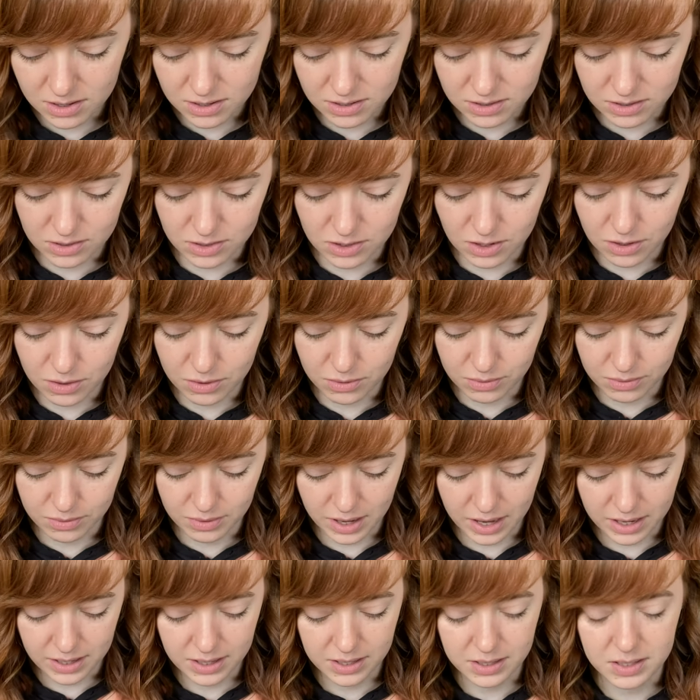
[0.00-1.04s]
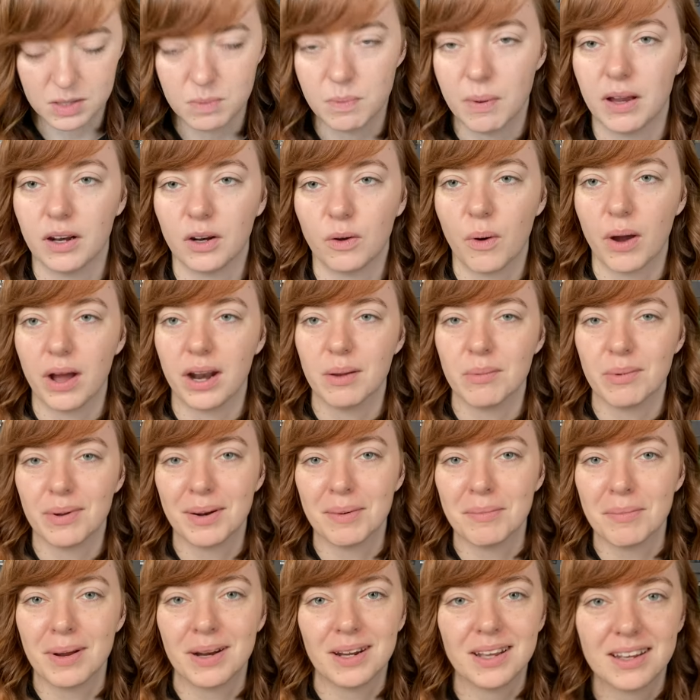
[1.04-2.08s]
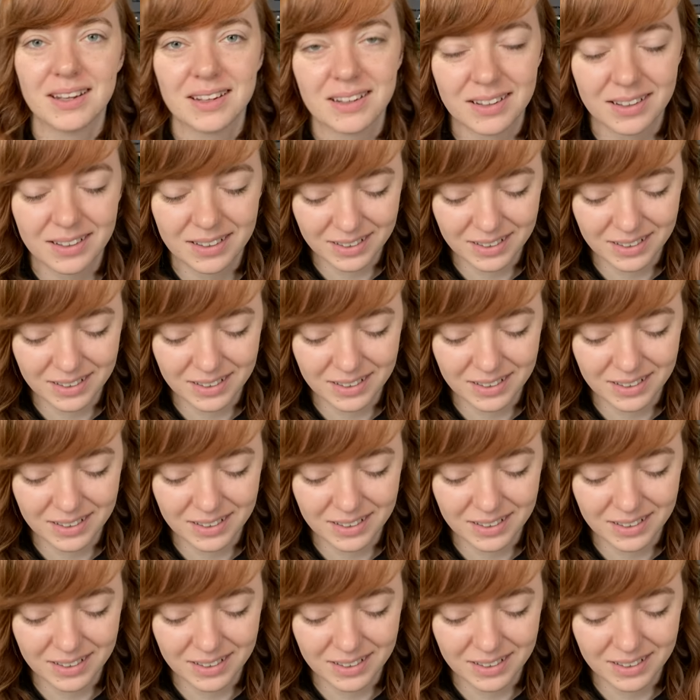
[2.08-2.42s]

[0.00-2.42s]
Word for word: So I did spend quite a bit of money